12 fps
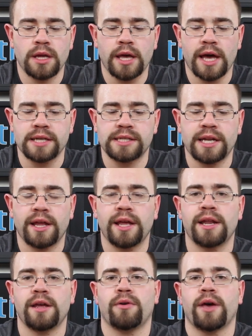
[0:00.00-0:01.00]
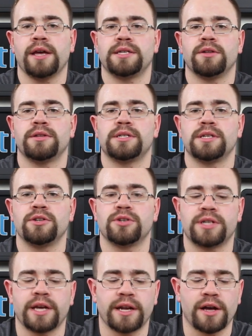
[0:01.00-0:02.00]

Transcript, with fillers: Yes, okay, so this is interesting.